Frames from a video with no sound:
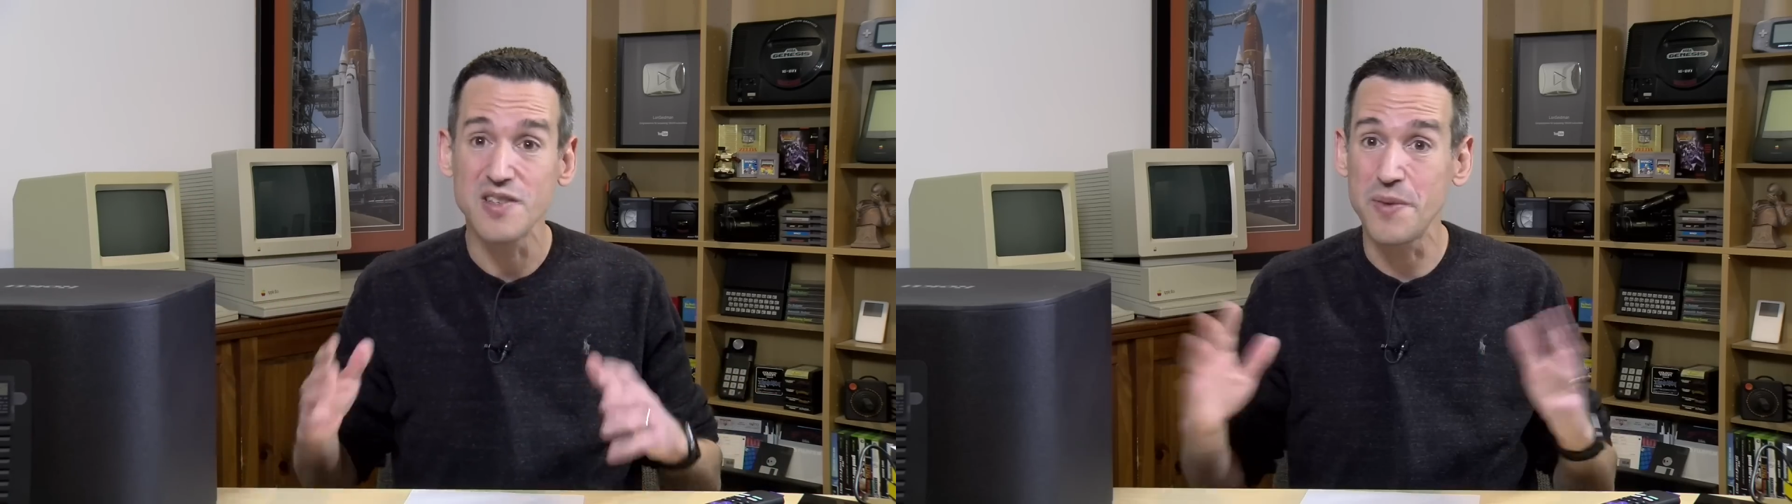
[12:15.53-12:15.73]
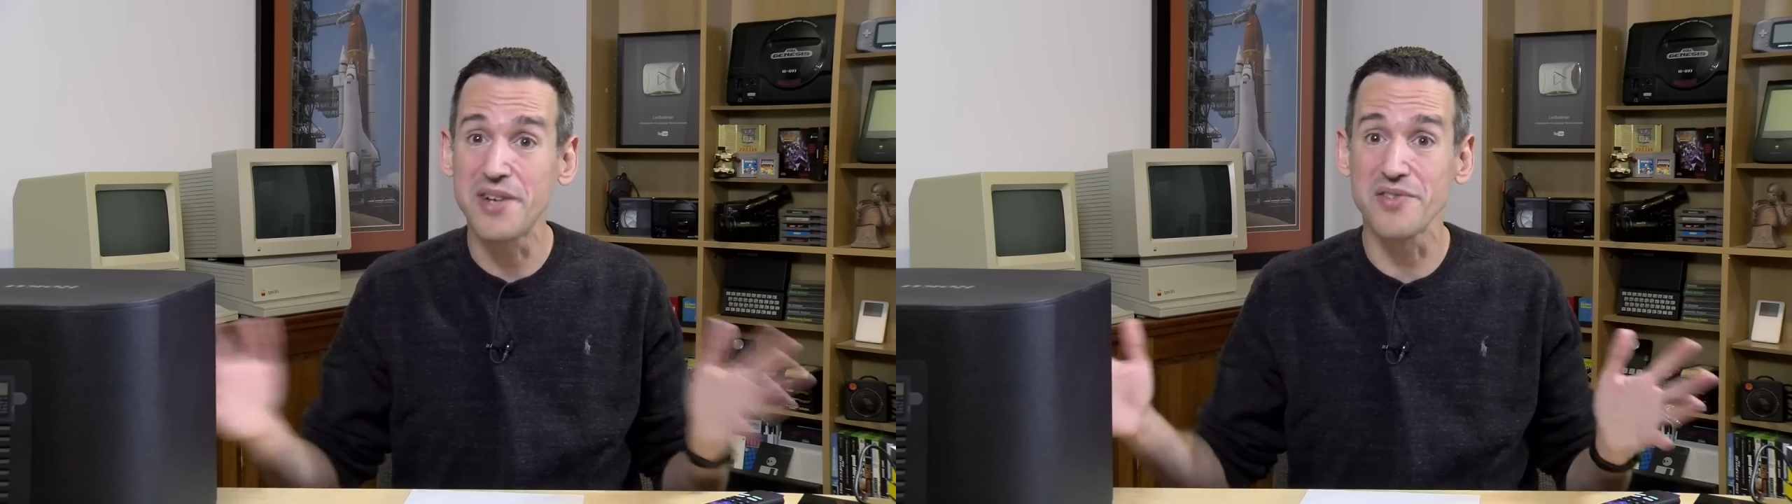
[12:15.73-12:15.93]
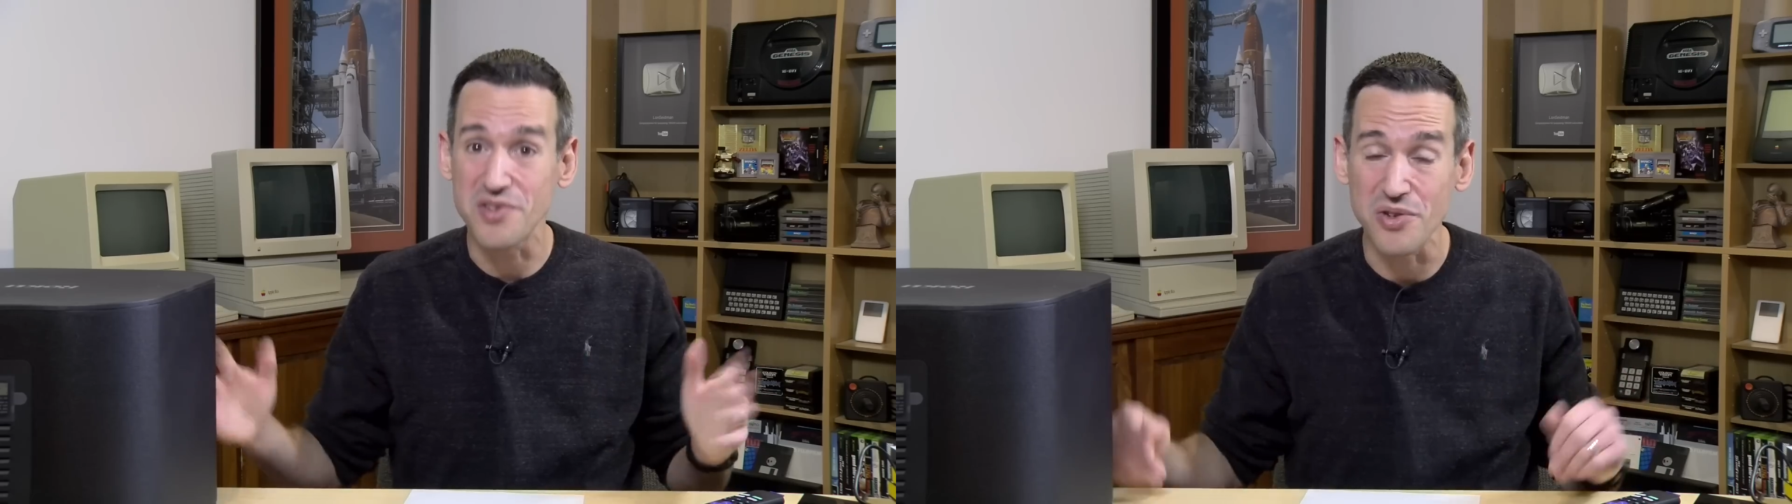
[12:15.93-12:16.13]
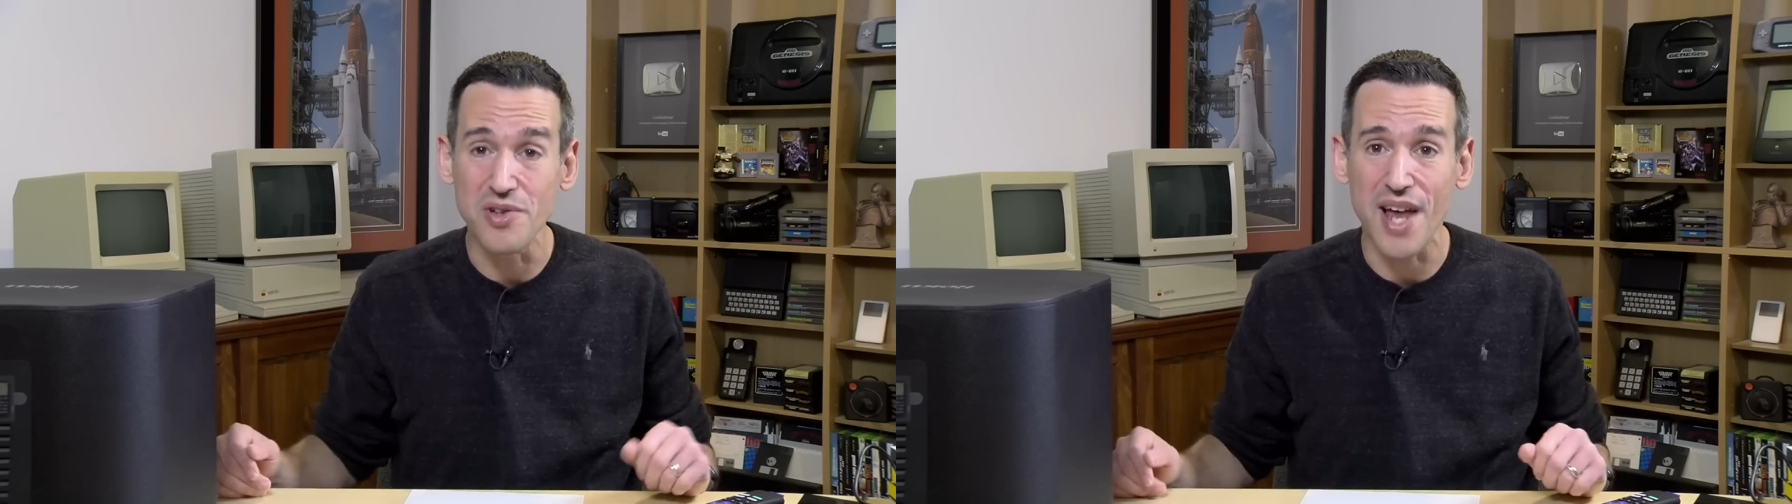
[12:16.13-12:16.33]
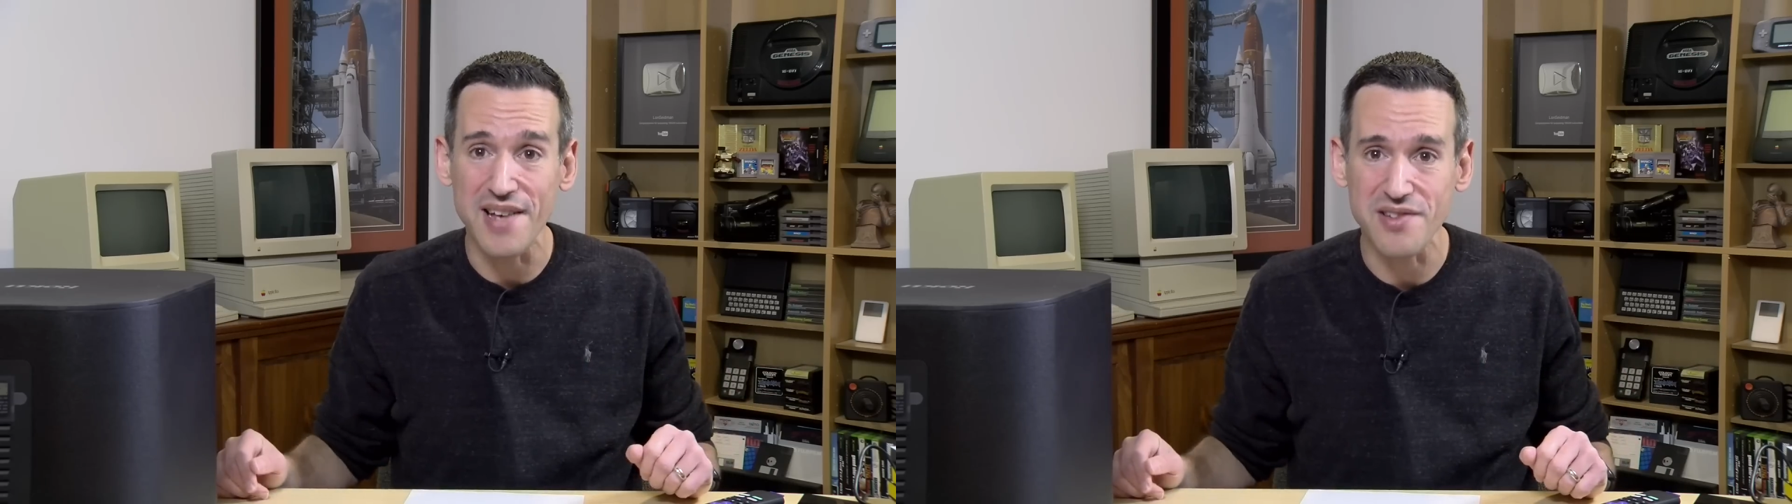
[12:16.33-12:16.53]
Speakers
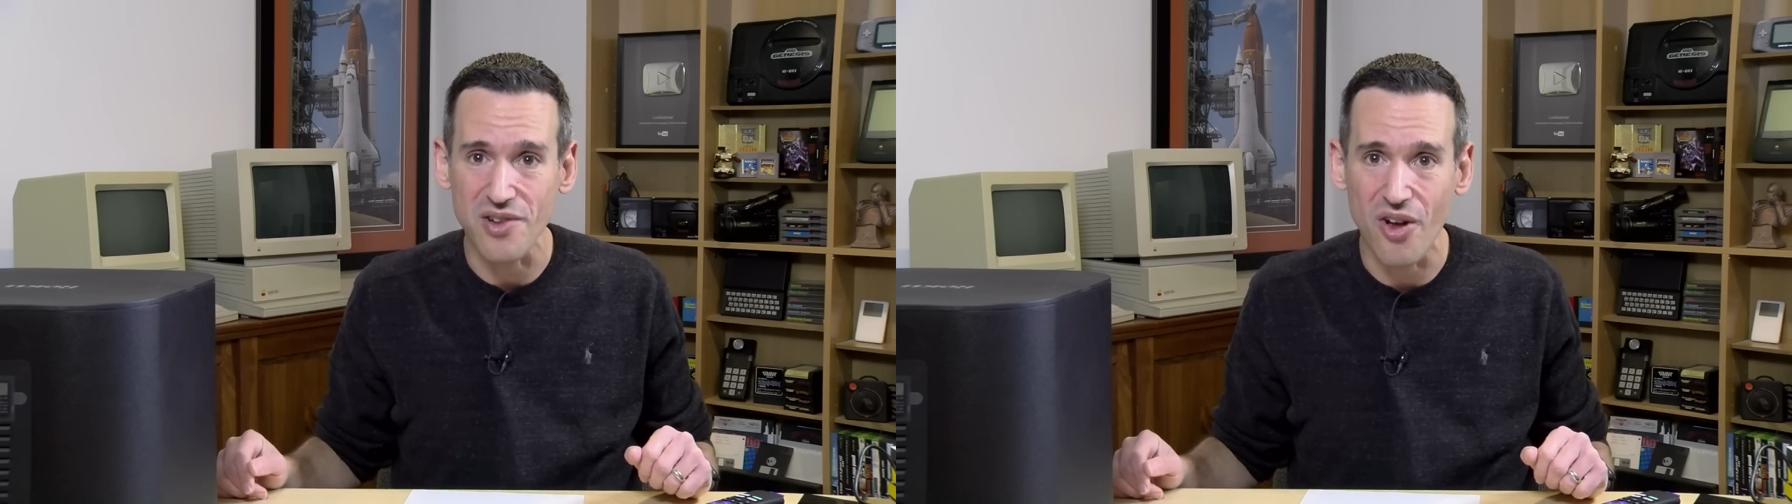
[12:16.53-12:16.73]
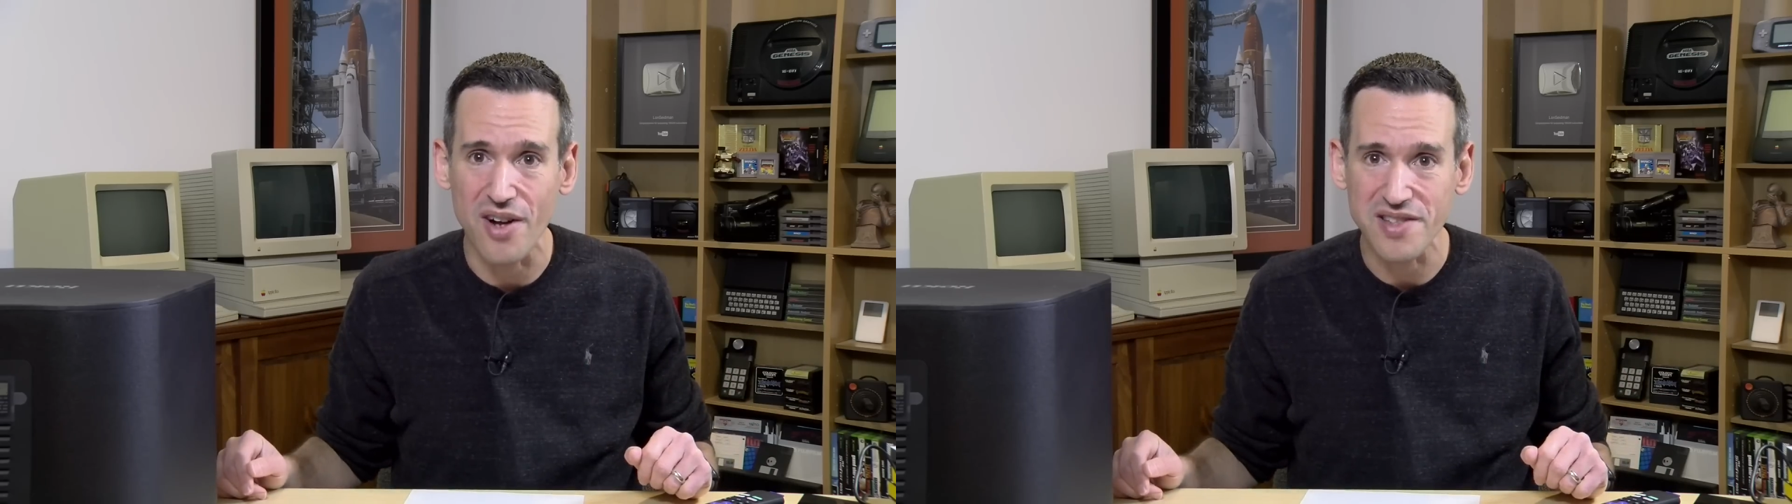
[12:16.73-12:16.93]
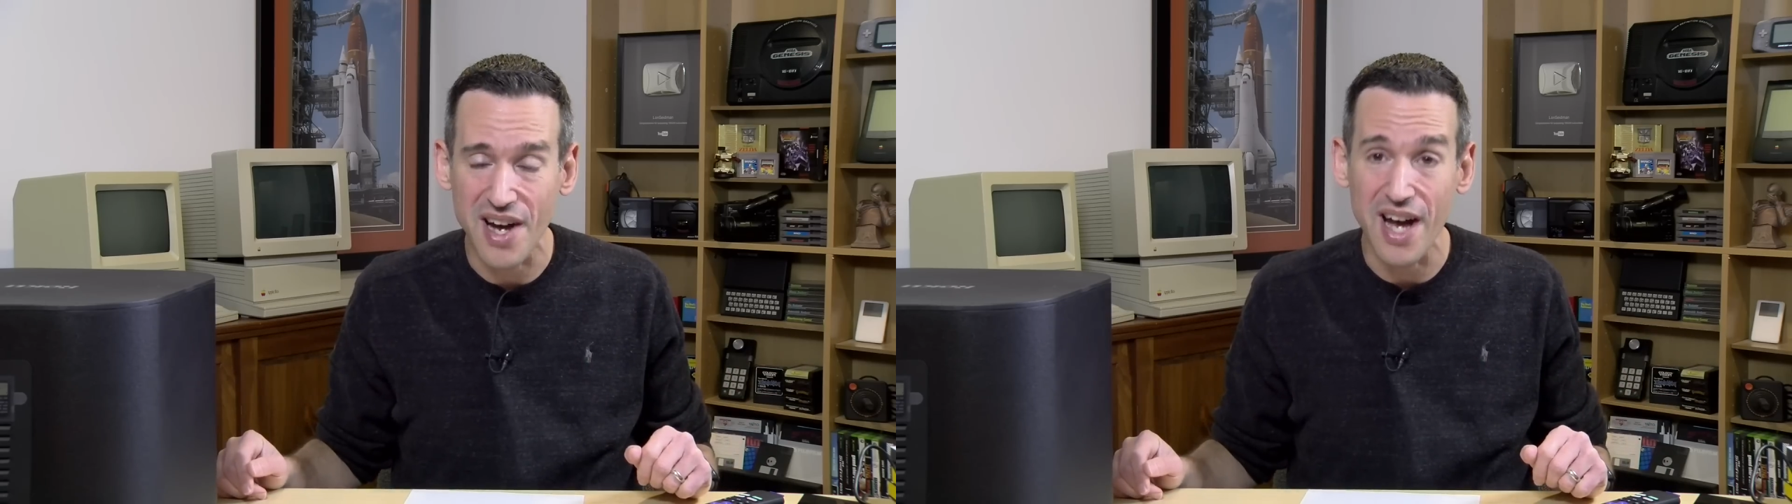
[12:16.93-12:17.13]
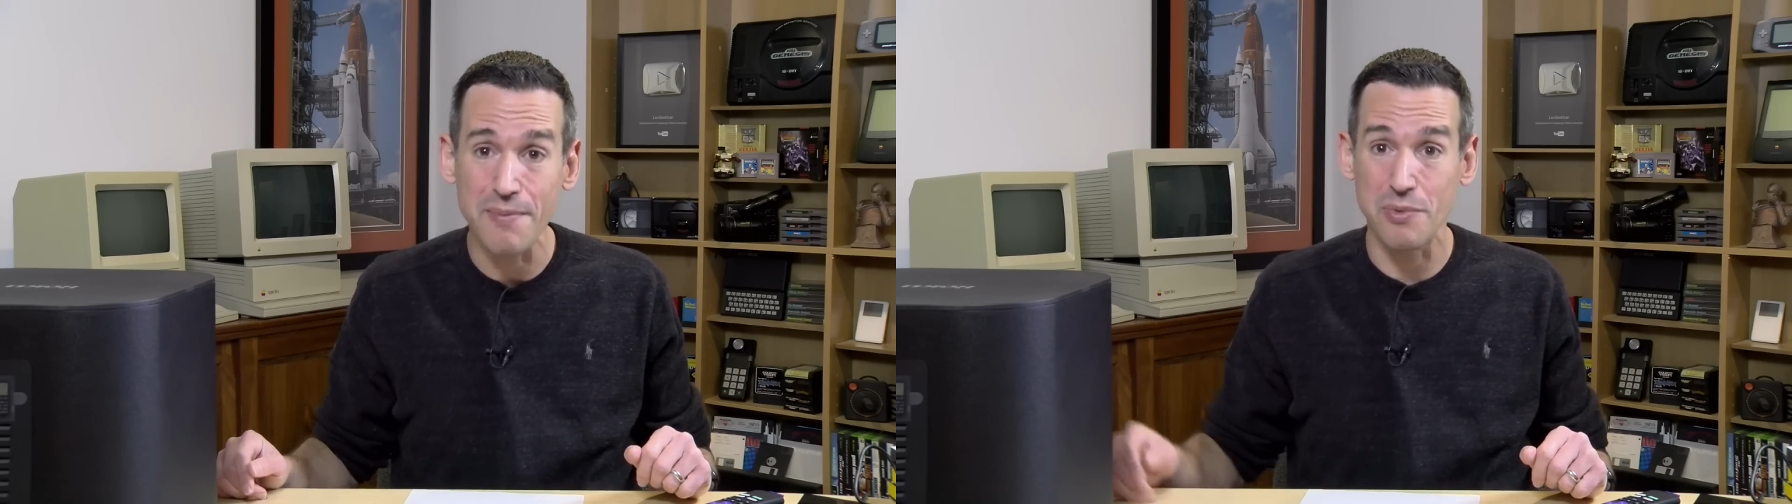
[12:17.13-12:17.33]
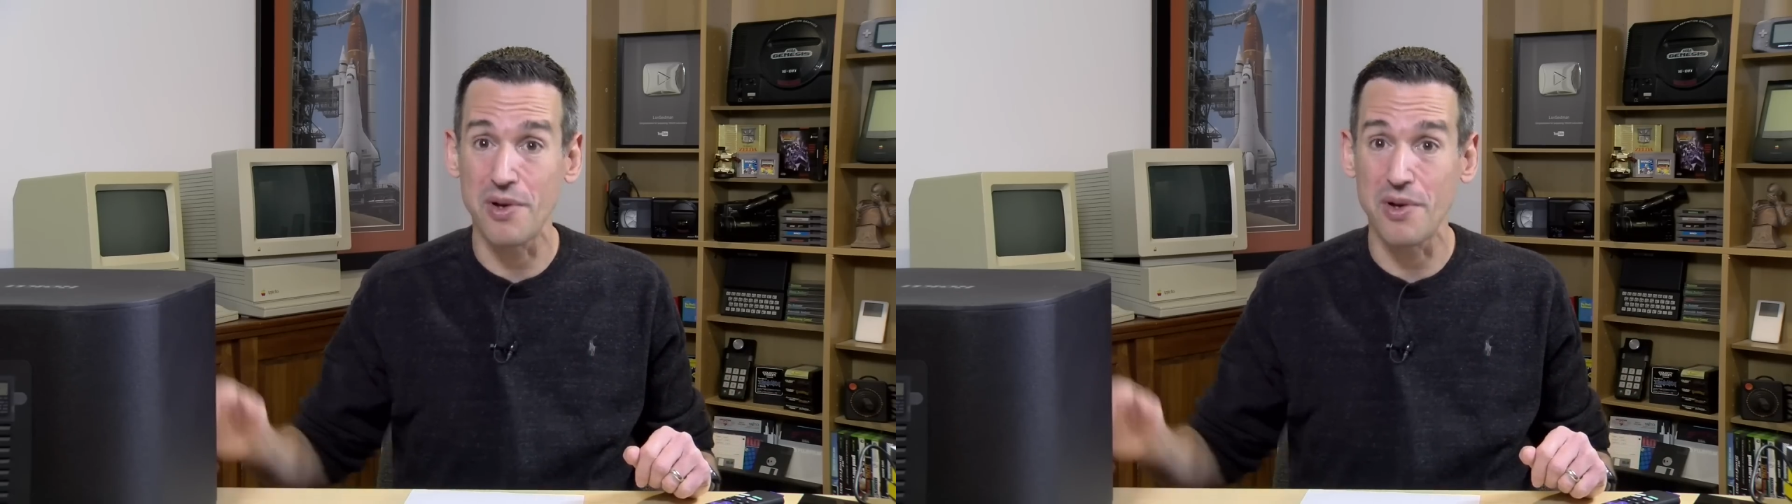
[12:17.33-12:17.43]
do last a long time.